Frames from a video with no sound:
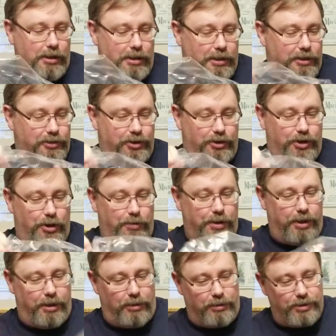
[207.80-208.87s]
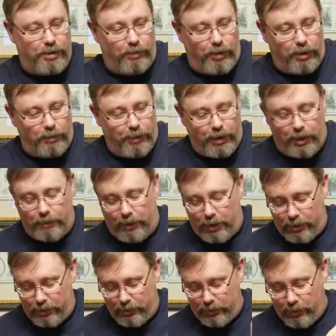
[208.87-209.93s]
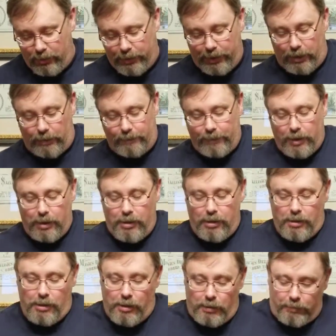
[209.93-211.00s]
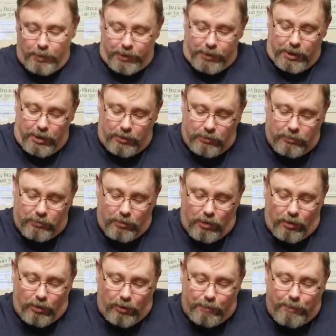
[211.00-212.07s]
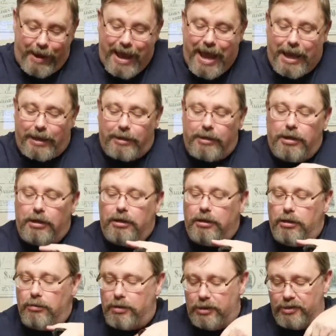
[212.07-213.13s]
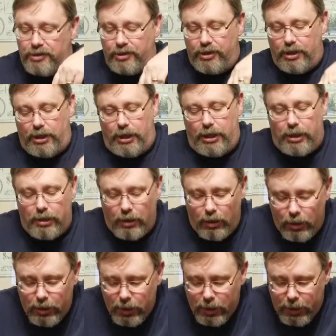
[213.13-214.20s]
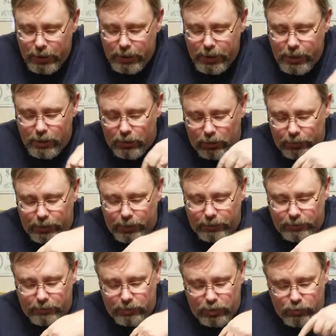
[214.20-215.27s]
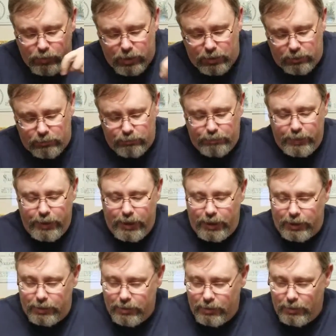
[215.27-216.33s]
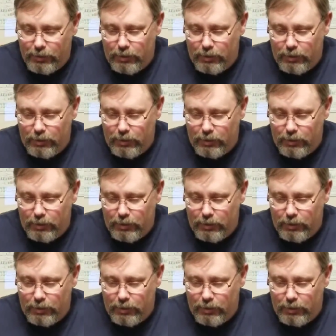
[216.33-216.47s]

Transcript: There's a joke in there somewhere, but I'm not going to go there. But then on the back, you can see here that you can pick